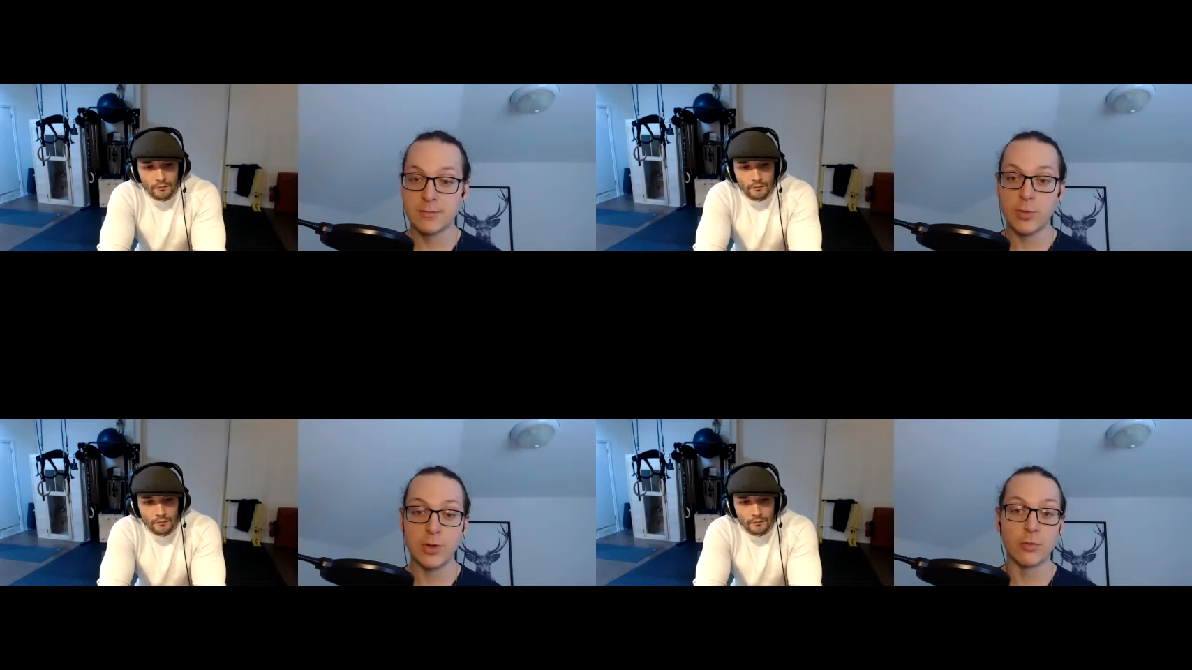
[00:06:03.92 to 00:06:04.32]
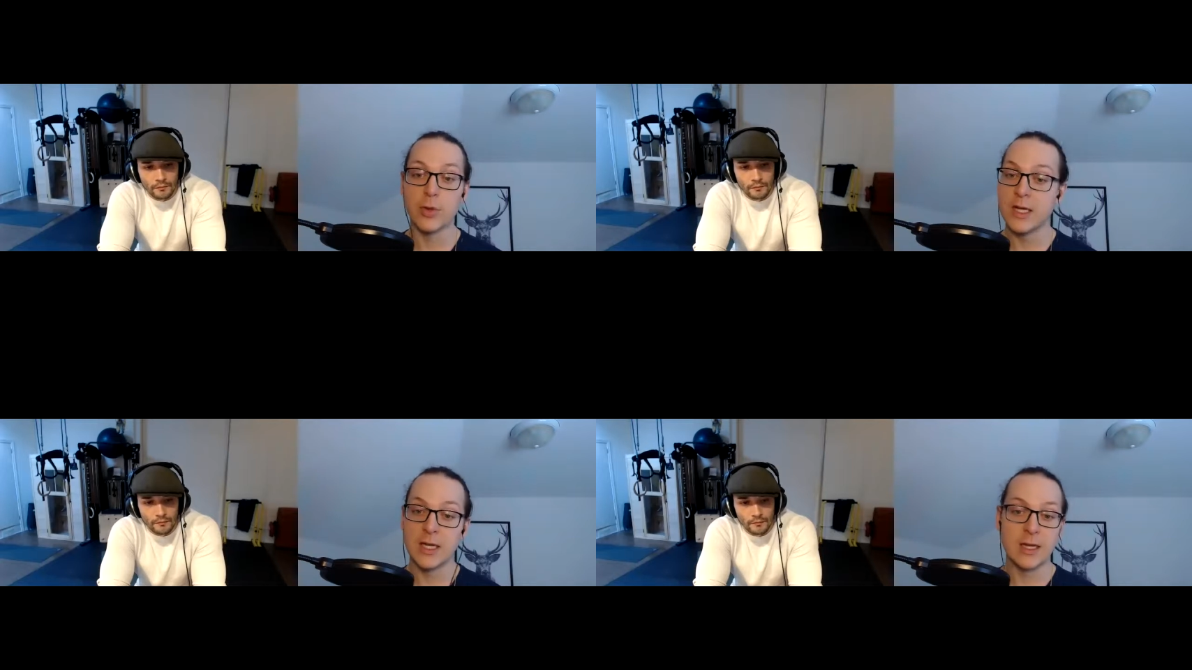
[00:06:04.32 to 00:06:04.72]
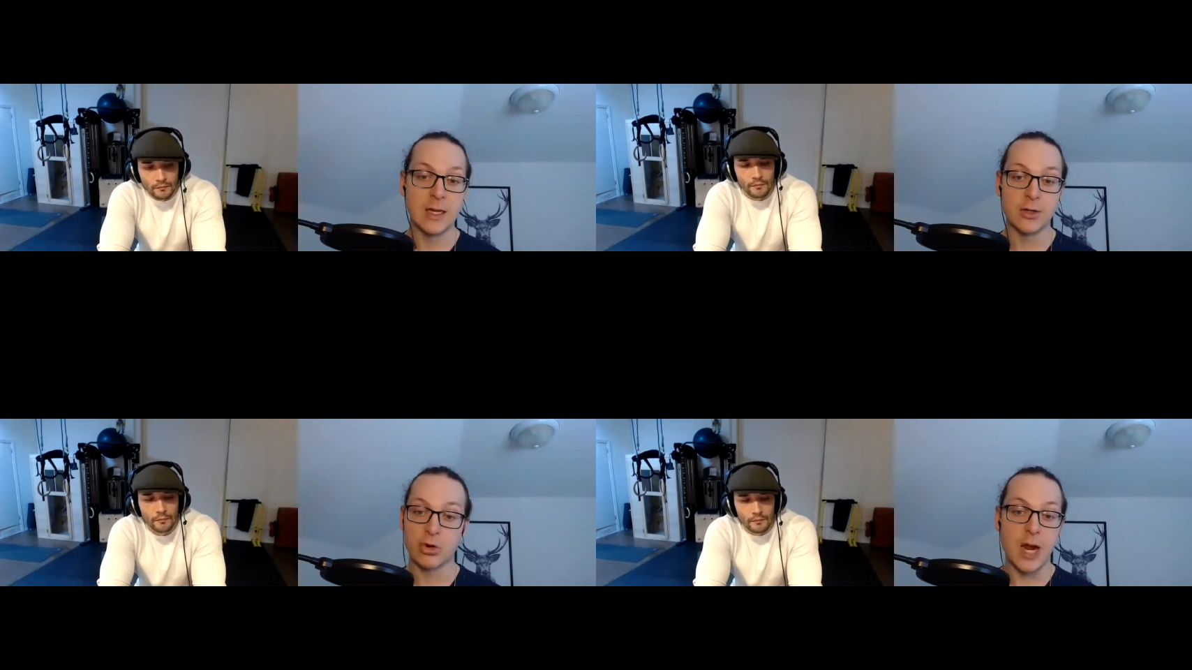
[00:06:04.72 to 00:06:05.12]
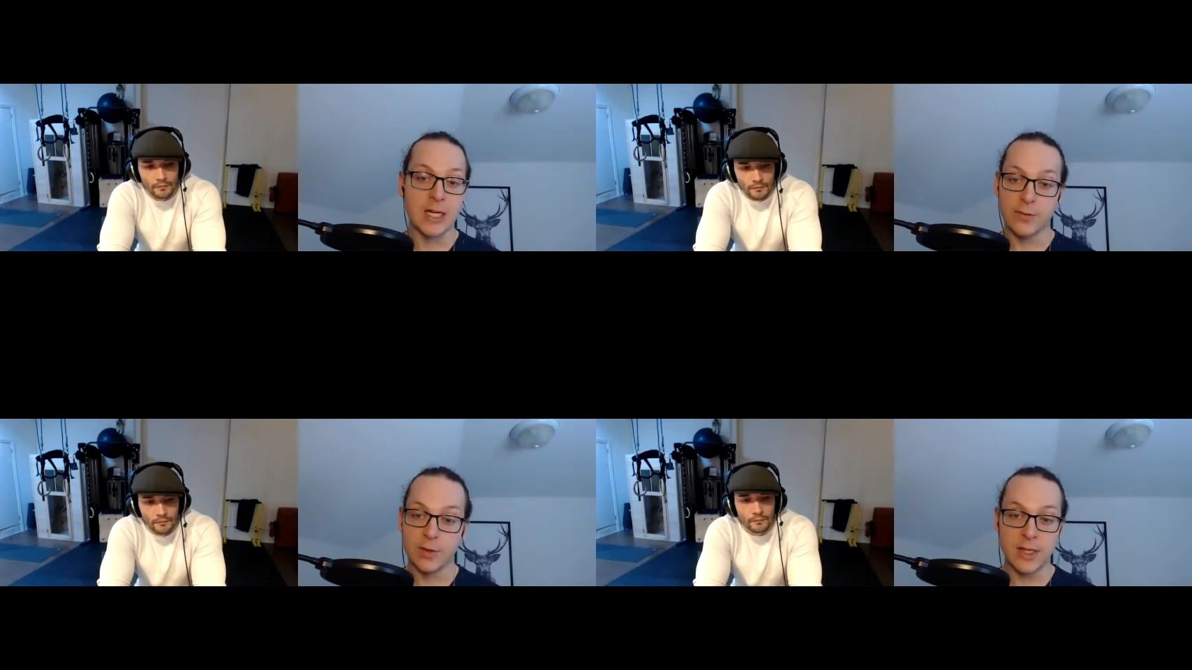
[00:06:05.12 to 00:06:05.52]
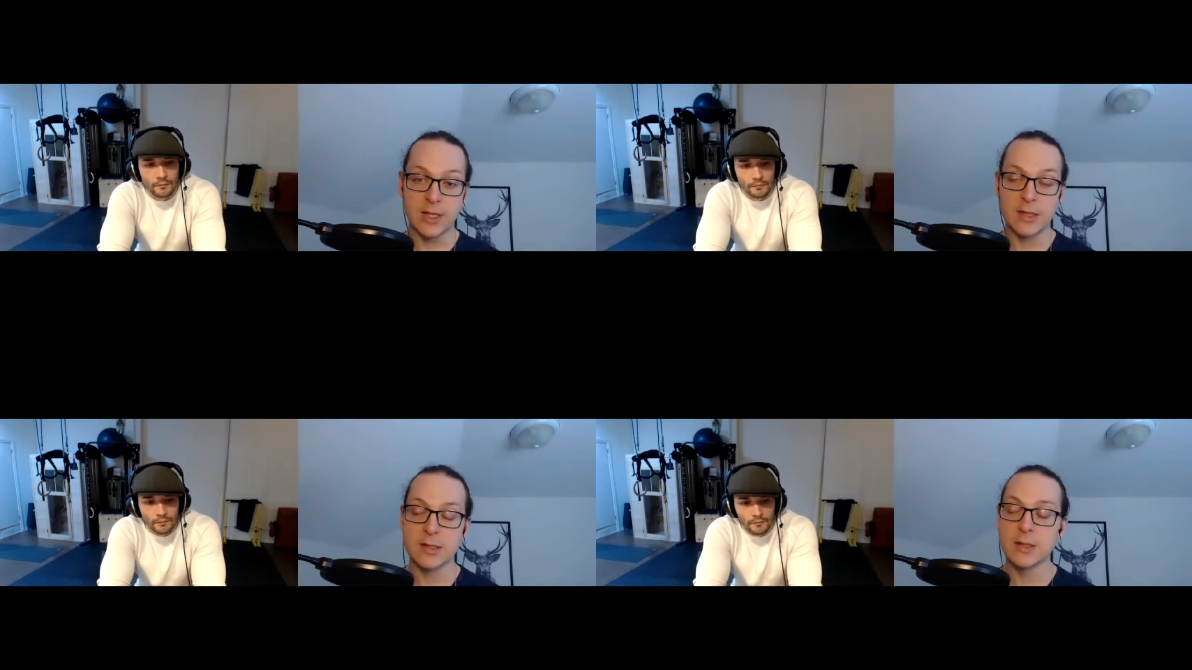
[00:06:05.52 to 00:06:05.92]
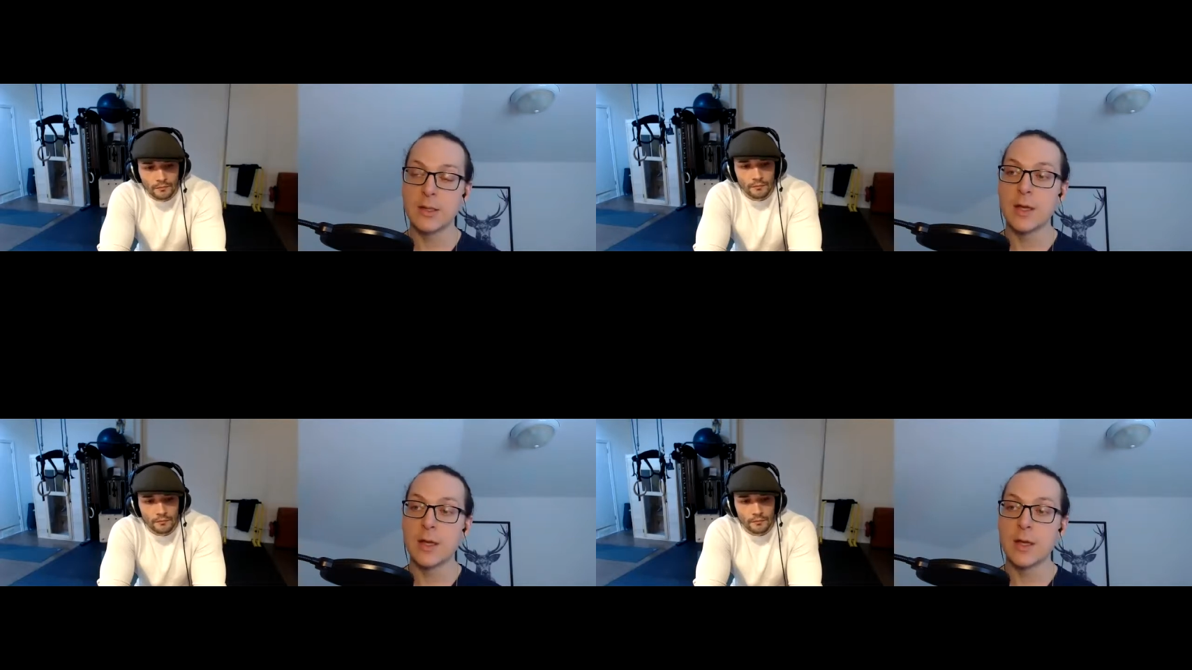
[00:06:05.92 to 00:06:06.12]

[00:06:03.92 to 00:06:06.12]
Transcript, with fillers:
Speaker 1: with reading and trying different things